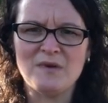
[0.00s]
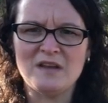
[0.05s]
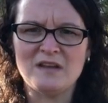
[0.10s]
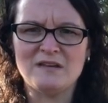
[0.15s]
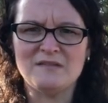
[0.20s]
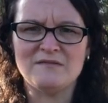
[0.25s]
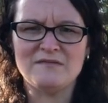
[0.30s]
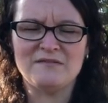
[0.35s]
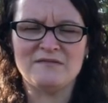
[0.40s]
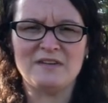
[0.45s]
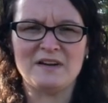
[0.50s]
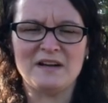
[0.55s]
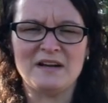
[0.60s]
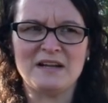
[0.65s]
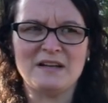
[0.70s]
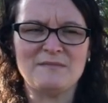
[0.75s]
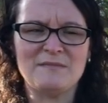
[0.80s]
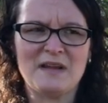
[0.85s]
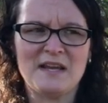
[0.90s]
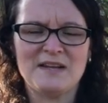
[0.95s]
in
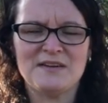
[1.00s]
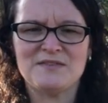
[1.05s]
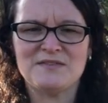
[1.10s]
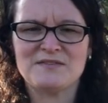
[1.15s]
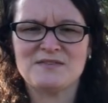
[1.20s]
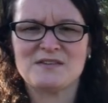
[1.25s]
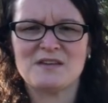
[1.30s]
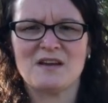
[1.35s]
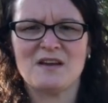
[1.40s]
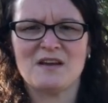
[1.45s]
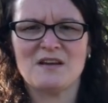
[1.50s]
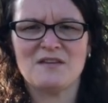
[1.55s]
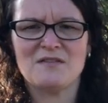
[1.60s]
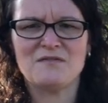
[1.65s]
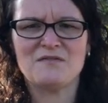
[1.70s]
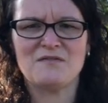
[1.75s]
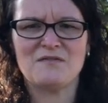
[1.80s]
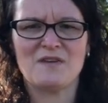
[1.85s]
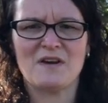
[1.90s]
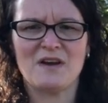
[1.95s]
varying manners
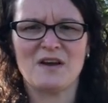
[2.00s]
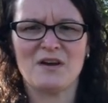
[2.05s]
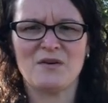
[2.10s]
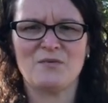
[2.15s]
of uh,